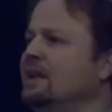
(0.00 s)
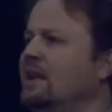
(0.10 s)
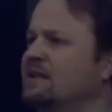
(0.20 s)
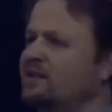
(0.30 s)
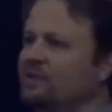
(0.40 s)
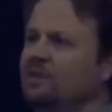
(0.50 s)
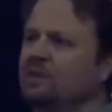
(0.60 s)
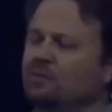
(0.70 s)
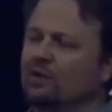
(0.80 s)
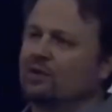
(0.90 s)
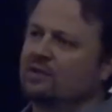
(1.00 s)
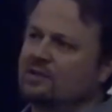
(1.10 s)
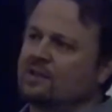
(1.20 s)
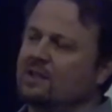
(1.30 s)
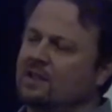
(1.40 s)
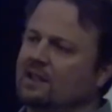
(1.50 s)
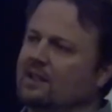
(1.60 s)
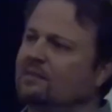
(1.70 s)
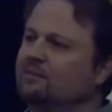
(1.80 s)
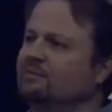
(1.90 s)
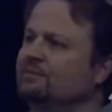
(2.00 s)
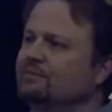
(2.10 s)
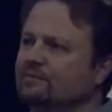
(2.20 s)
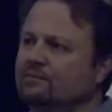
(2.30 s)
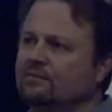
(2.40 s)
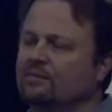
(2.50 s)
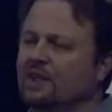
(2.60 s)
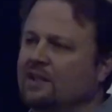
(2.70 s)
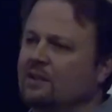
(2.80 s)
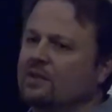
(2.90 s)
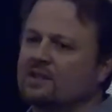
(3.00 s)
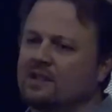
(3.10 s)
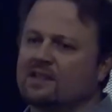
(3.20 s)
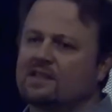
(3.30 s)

Excluding birds, they go extinct